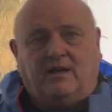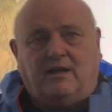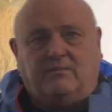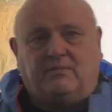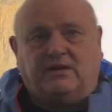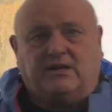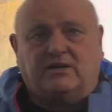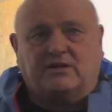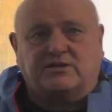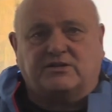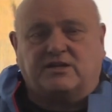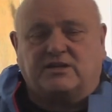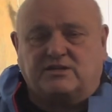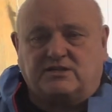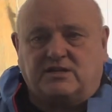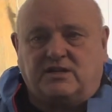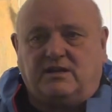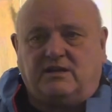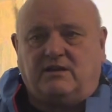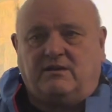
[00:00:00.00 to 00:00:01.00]
because
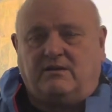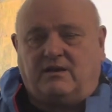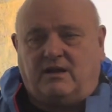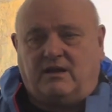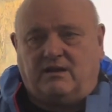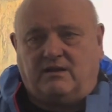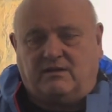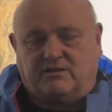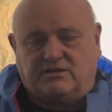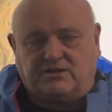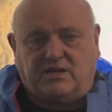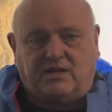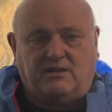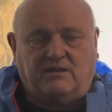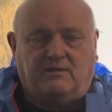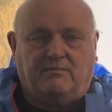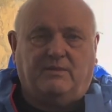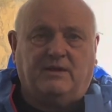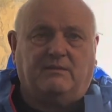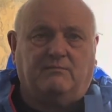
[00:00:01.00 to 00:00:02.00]
it's say
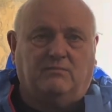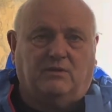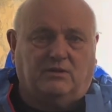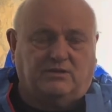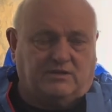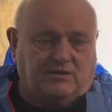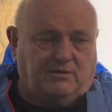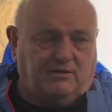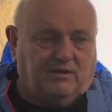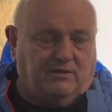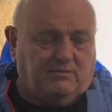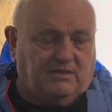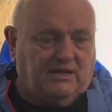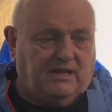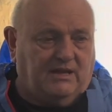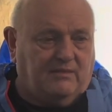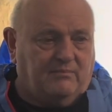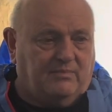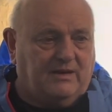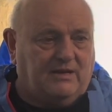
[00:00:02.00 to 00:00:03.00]
the big
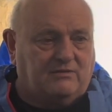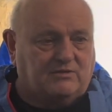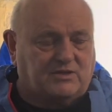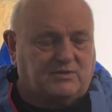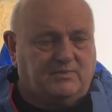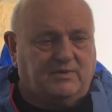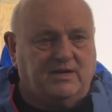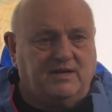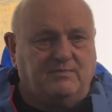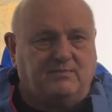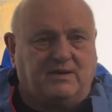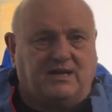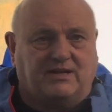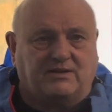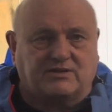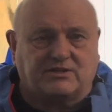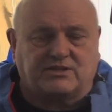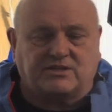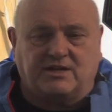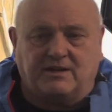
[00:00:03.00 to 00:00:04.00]
multi-million pound spray
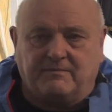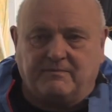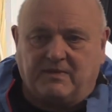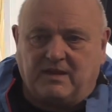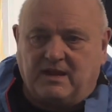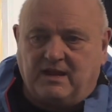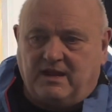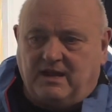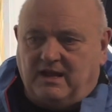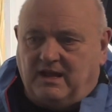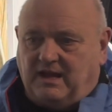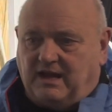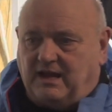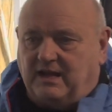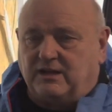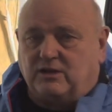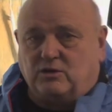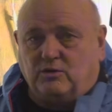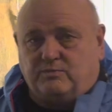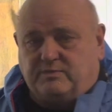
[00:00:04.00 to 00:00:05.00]
plants.
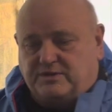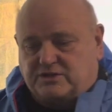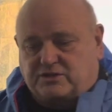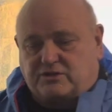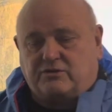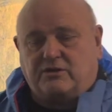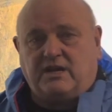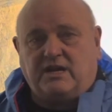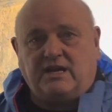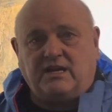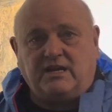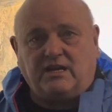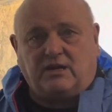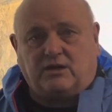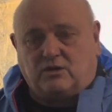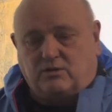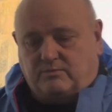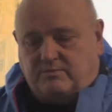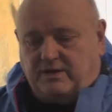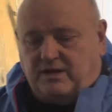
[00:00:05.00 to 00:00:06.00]
It could be train,
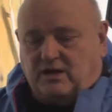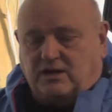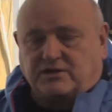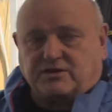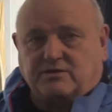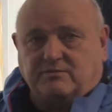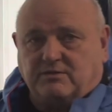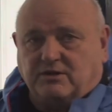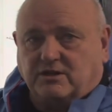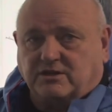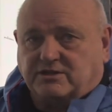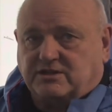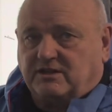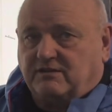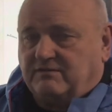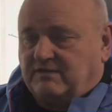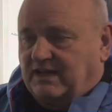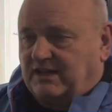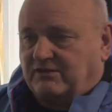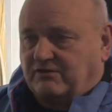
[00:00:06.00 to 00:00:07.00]
it could be
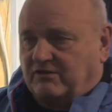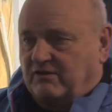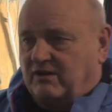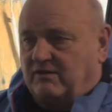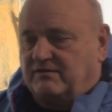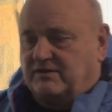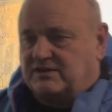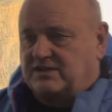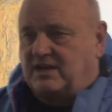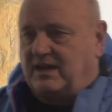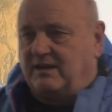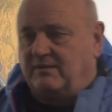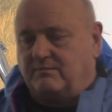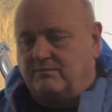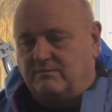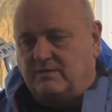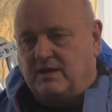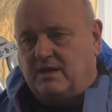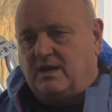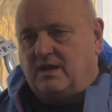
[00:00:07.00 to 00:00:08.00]
automotive, Land Rover type,
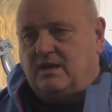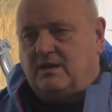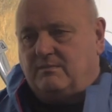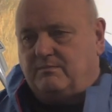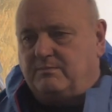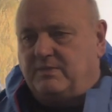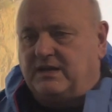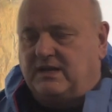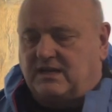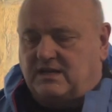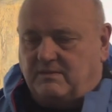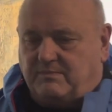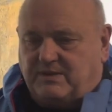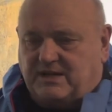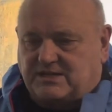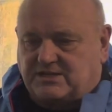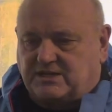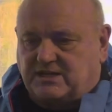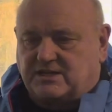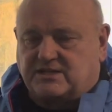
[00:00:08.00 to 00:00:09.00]
big
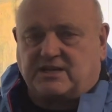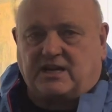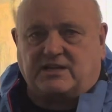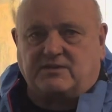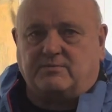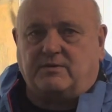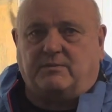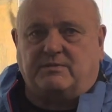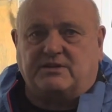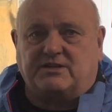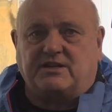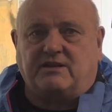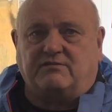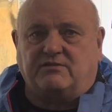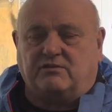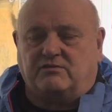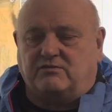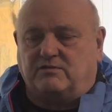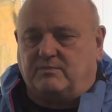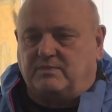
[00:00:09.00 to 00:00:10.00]
capacity sites, probably
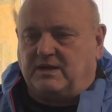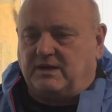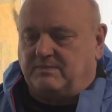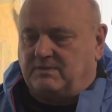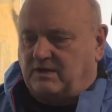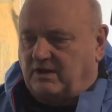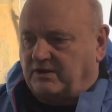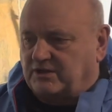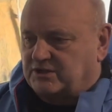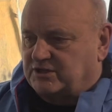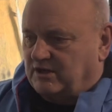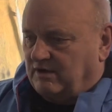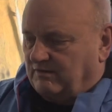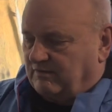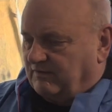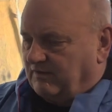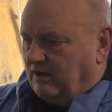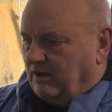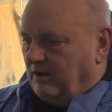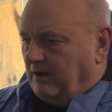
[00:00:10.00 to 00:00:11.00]
700 people on a shop
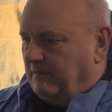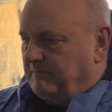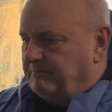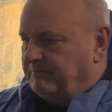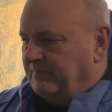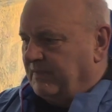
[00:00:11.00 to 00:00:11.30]
floor.